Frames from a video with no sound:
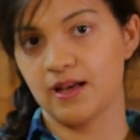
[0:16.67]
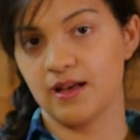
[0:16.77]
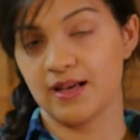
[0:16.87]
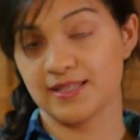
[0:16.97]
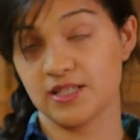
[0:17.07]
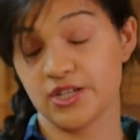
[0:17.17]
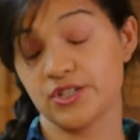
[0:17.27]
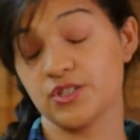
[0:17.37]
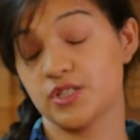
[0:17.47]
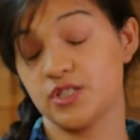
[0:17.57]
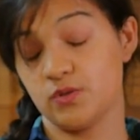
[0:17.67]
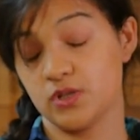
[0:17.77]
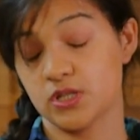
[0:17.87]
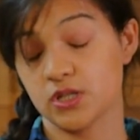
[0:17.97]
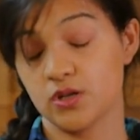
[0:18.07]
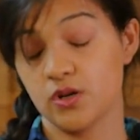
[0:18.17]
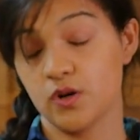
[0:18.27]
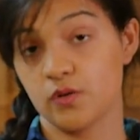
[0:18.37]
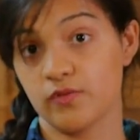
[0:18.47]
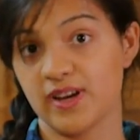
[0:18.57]
uh, as a Churchill student
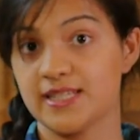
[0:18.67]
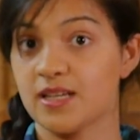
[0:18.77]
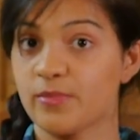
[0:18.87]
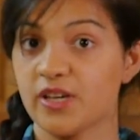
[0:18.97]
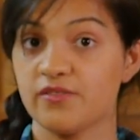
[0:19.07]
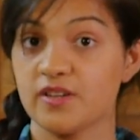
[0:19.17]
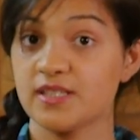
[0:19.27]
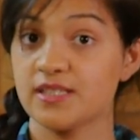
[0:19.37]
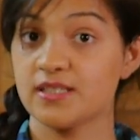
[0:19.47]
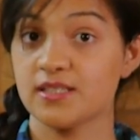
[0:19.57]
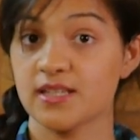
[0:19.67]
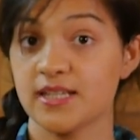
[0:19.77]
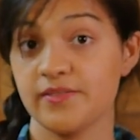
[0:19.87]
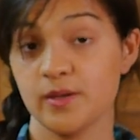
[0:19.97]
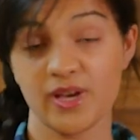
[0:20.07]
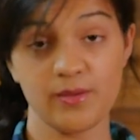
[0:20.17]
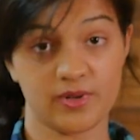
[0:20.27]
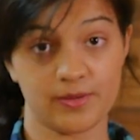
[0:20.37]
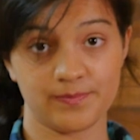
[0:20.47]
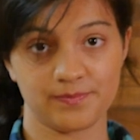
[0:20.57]
writing my first scientific paper.